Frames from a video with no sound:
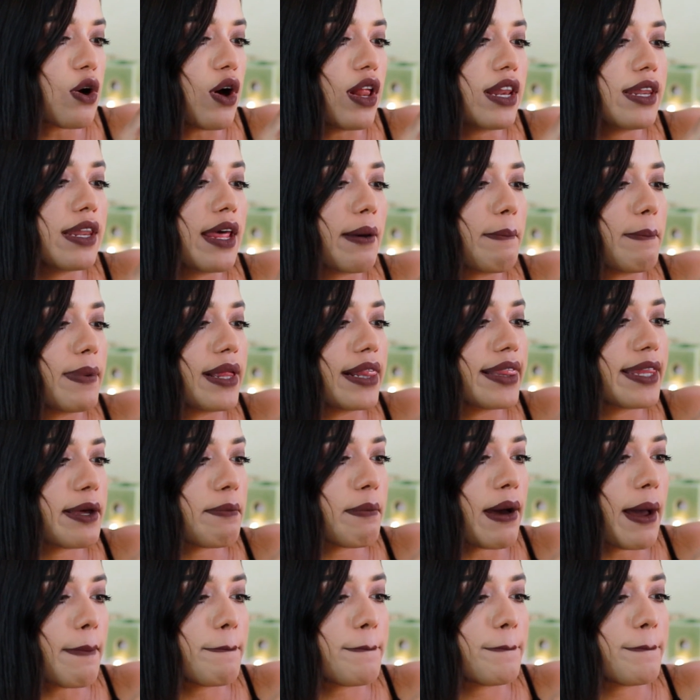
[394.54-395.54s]
called, Build
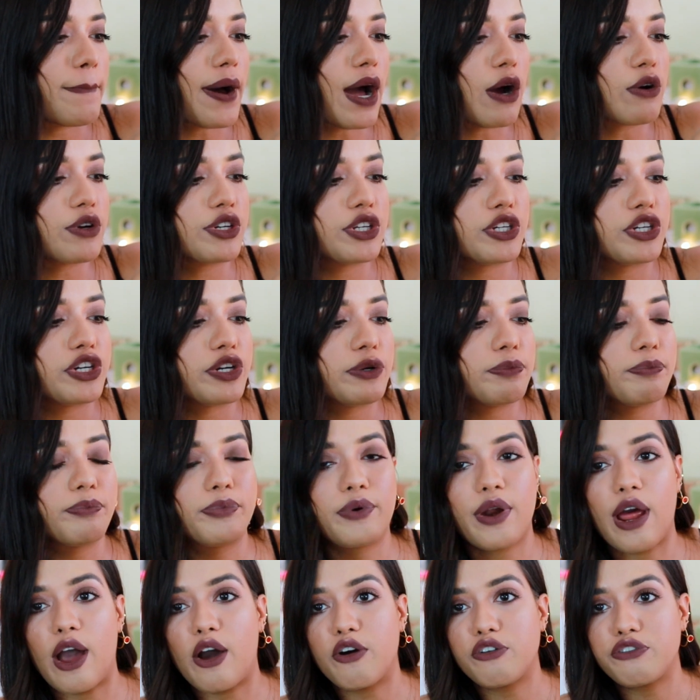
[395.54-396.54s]
Them Up Powder
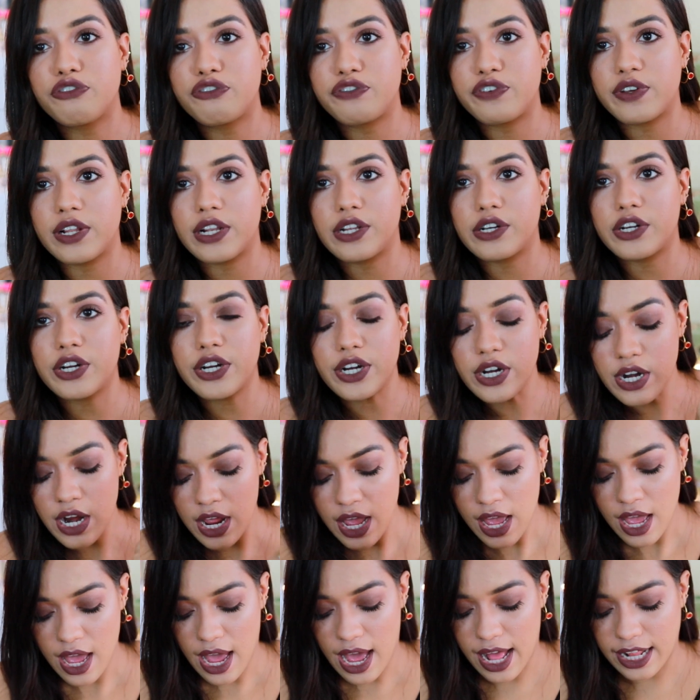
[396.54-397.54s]
Brow Filler.
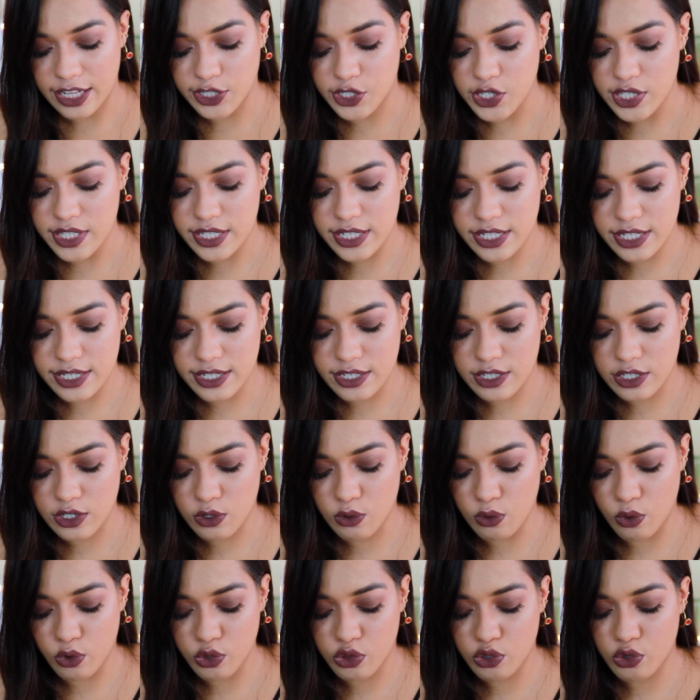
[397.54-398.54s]
I'll just
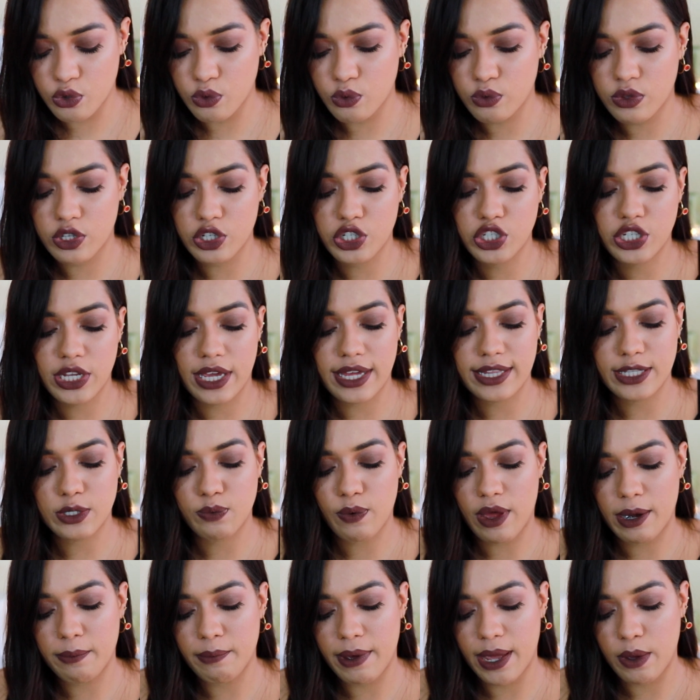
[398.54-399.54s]
go through the
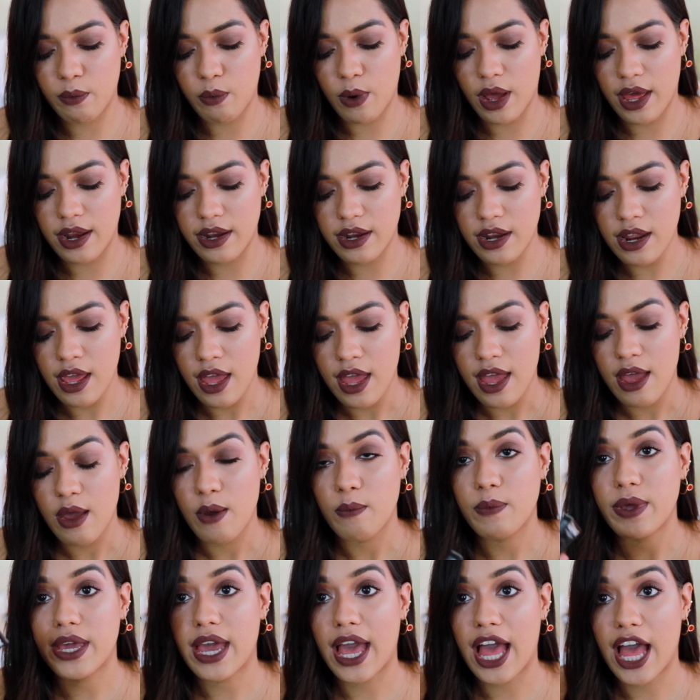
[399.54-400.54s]
shades one by one.
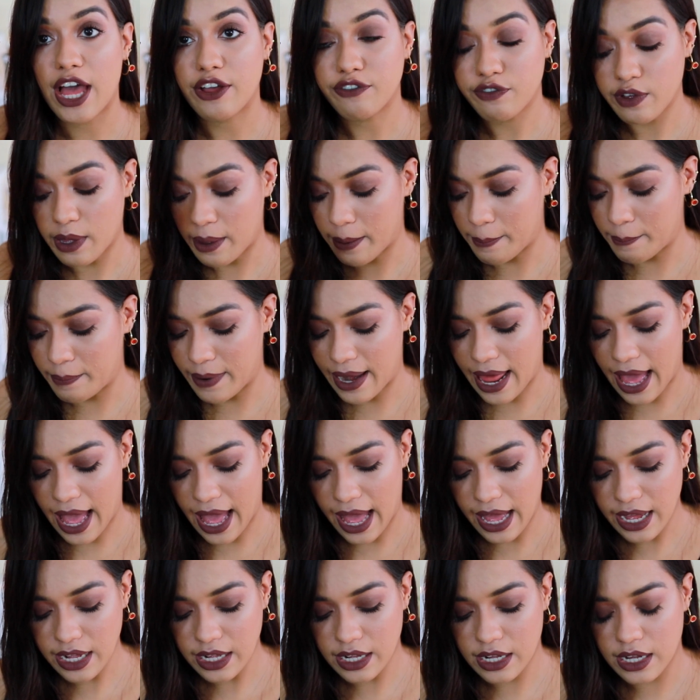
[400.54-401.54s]
We have
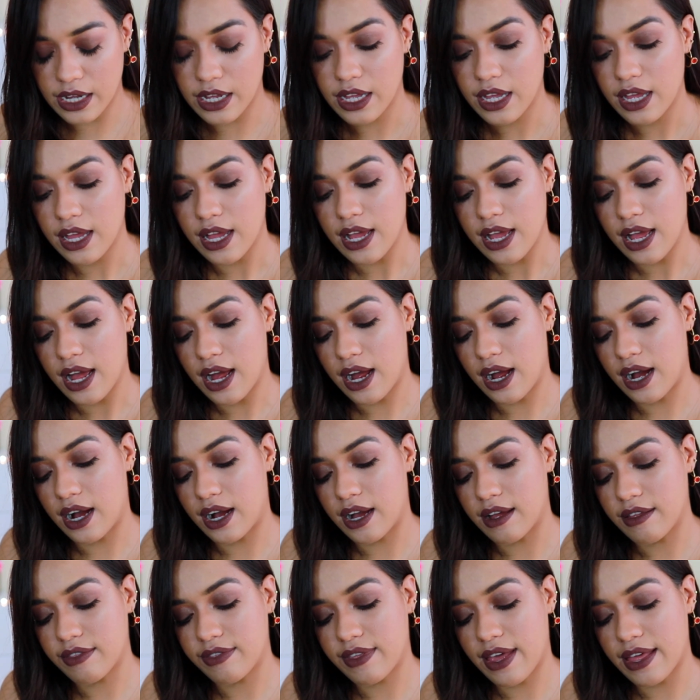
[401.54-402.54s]
Black,
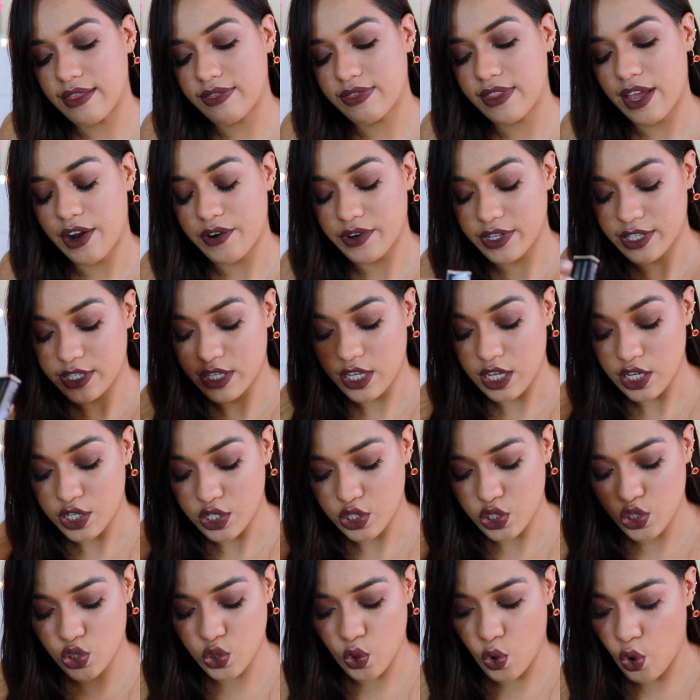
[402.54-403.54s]
then there is
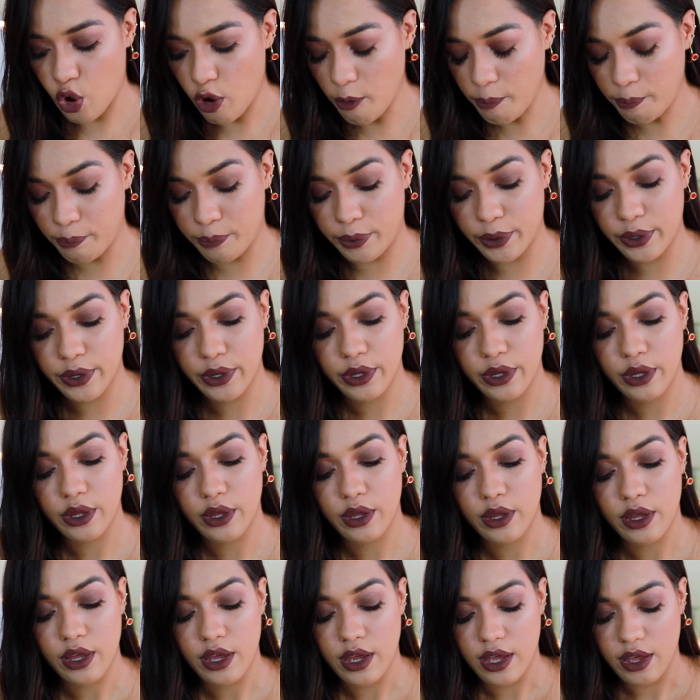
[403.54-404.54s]
Taupe,
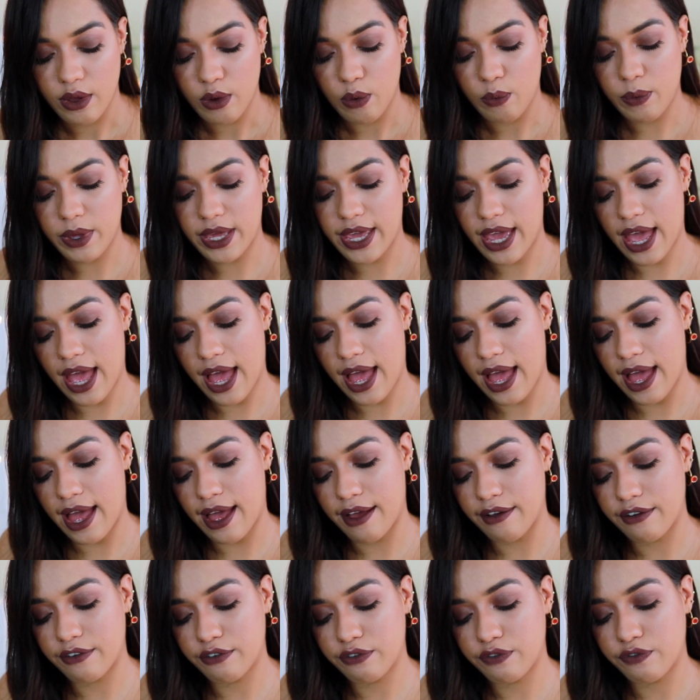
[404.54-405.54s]
we
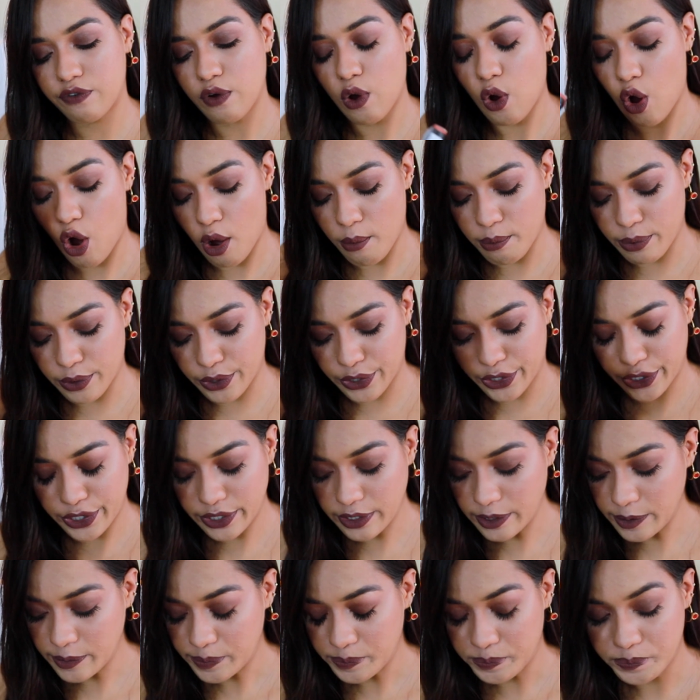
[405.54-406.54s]
have
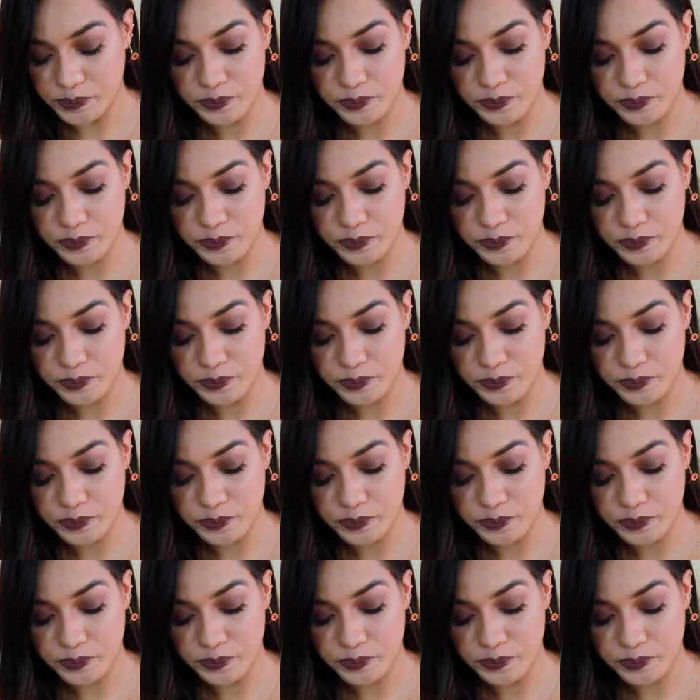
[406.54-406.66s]
Auburn,